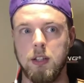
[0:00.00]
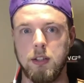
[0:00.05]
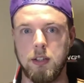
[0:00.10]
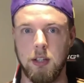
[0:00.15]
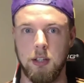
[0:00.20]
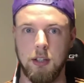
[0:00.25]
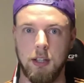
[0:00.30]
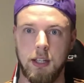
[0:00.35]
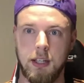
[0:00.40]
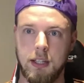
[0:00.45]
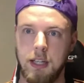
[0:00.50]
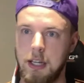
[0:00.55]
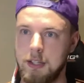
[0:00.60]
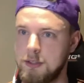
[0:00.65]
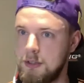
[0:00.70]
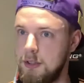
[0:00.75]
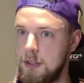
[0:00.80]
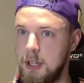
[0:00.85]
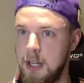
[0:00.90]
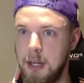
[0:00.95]
De Ligt
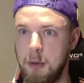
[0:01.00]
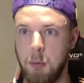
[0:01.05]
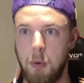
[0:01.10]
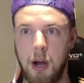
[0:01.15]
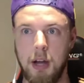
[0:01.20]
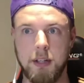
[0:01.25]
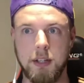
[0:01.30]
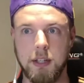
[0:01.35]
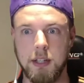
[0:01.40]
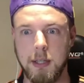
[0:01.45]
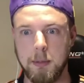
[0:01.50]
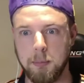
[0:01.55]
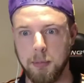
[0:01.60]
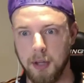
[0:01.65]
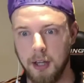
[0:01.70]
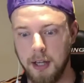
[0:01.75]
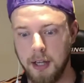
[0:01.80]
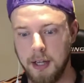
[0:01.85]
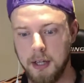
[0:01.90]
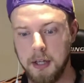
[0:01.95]
yesterday. Why didn't he
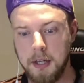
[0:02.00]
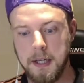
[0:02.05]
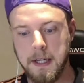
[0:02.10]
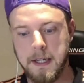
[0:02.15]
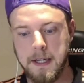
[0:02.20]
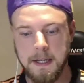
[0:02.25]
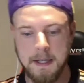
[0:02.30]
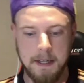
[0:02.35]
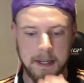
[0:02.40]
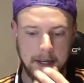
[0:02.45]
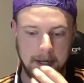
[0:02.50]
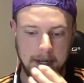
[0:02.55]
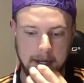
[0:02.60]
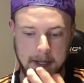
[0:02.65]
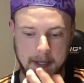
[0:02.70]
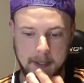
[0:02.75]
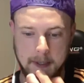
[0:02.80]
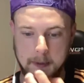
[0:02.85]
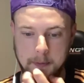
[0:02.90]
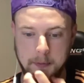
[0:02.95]
play?
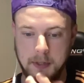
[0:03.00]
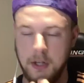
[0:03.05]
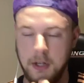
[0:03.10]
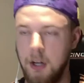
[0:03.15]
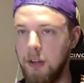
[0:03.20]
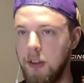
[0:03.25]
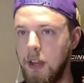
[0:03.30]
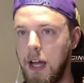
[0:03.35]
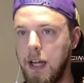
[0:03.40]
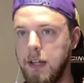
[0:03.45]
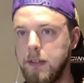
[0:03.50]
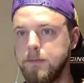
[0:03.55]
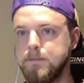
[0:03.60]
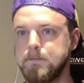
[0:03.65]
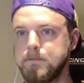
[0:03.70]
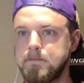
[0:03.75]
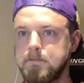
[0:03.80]
And all that.